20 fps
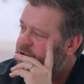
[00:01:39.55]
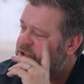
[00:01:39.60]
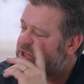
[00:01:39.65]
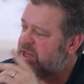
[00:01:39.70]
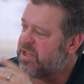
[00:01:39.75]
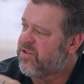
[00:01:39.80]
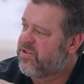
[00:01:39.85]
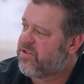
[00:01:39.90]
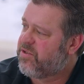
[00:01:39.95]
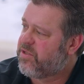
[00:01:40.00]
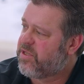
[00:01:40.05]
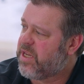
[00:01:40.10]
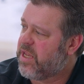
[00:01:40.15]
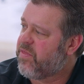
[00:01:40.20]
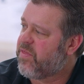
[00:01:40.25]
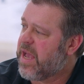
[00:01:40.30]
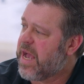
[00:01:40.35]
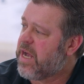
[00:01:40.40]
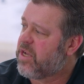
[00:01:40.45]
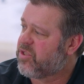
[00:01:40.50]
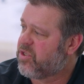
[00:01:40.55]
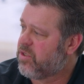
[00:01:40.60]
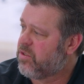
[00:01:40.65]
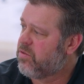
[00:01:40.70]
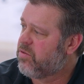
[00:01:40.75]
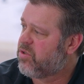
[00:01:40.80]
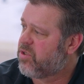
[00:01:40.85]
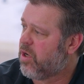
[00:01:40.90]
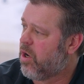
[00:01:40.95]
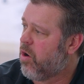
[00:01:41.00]
said
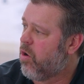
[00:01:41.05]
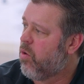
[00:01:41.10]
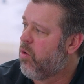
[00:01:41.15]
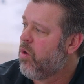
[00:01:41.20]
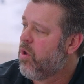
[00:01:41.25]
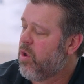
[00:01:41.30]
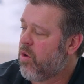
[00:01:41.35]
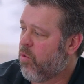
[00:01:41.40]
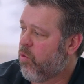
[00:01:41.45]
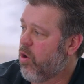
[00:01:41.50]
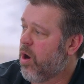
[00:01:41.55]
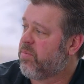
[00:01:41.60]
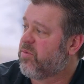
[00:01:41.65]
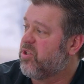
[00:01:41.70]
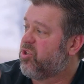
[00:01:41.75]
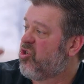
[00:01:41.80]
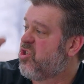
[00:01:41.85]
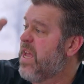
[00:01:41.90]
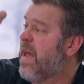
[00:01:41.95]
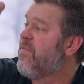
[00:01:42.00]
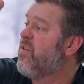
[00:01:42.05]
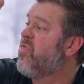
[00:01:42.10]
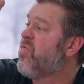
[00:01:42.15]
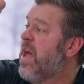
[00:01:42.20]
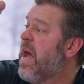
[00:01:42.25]
10,000, so we're up to $7,000.